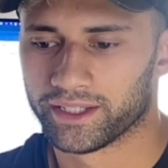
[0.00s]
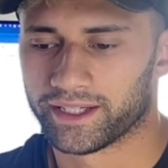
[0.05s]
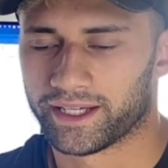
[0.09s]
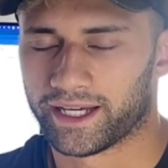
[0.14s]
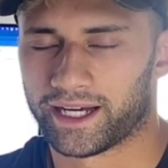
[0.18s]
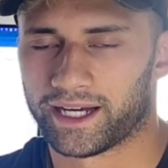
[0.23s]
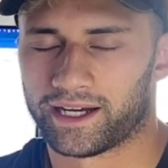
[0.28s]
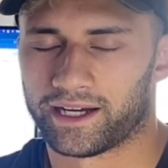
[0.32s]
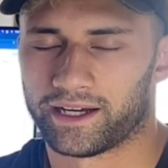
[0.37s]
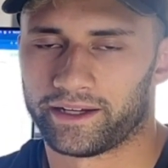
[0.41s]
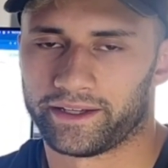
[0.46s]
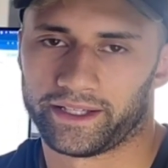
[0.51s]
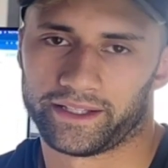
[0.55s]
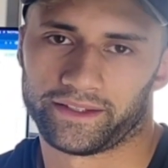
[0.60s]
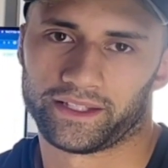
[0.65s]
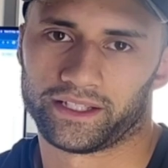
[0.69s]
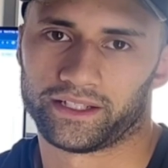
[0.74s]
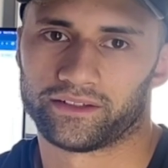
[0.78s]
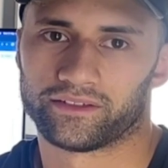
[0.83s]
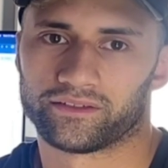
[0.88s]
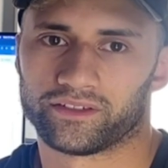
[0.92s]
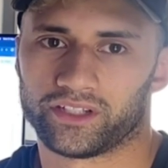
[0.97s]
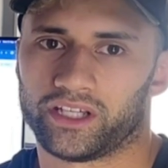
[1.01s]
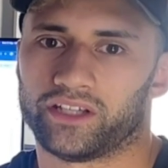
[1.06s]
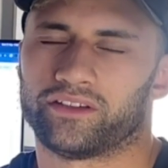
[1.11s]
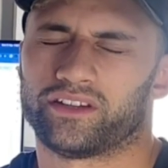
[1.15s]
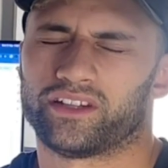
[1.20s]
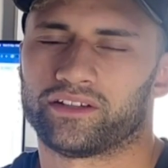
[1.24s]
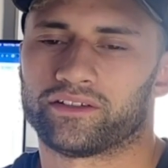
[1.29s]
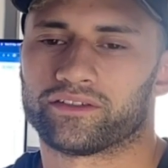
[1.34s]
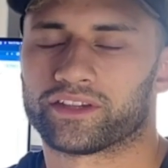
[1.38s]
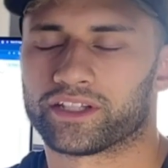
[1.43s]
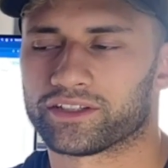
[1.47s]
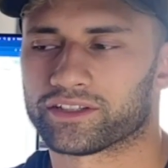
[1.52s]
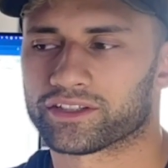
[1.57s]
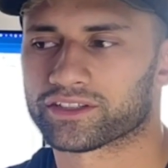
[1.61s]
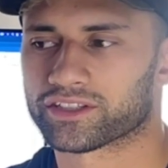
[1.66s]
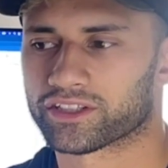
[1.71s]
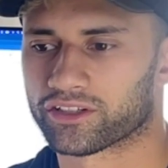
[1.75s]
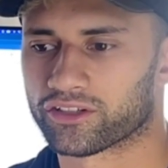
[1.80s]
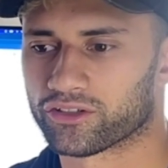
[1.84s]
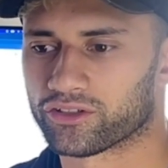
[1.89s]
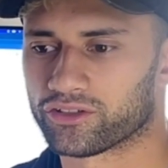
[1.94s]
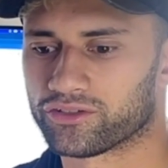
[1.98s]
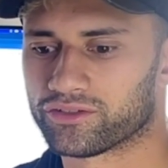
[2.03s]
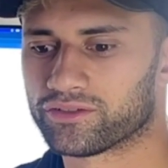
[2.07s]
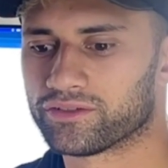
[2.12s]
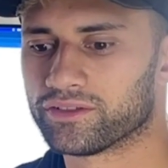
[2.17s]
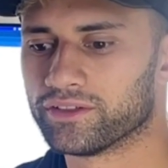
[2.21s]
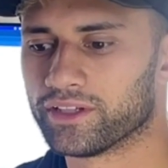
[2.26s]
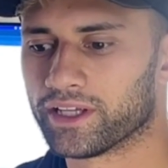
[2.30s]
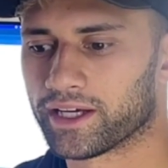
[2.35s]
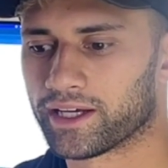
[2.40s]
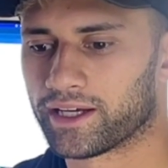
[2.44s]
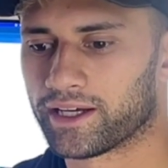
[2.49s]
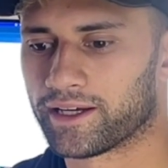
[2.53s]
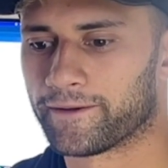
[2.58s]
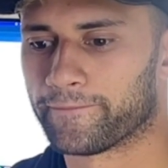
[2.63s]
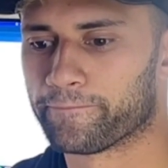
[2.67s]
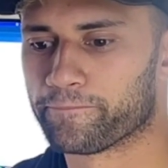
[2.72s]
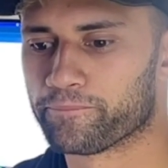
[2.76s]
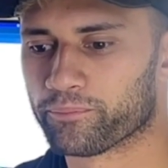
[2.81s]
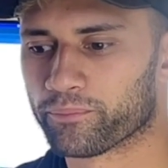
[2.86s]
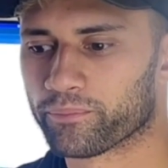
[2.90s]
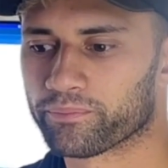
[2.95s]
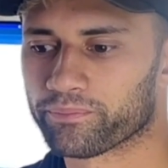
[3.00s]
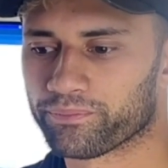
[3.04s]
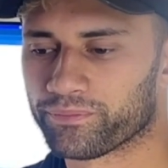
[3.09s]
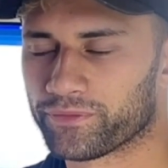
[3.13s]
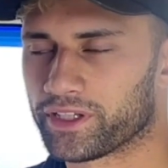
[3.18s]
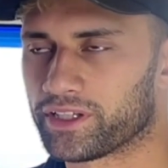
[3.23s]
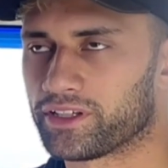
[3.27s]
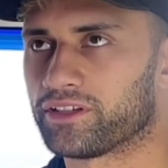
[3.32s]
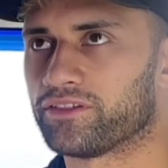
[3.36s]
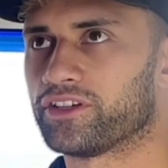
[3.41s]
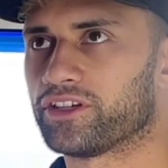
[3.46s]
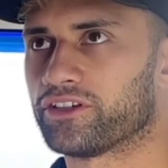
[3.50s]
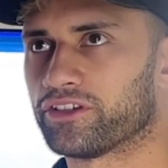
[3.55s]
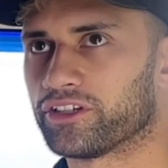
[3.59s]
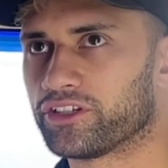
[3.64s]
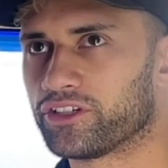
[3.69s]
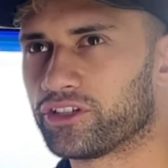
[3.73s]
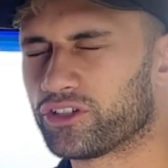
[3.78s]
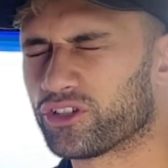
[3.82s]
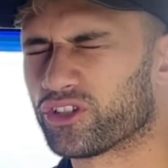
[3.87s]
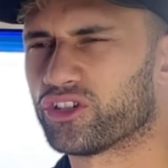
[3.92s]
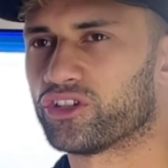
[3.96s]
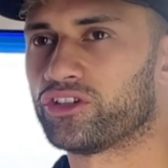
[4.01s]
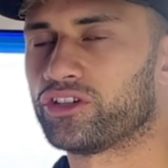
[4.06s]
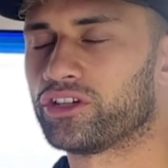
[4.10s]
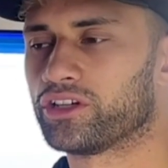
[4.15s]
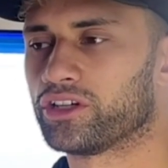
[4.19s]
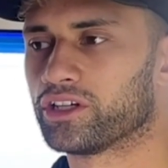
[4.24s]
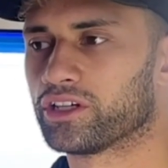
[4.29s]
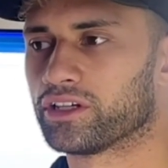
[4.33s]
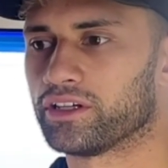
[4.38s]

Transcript: And then yeah, they're just a good they're a good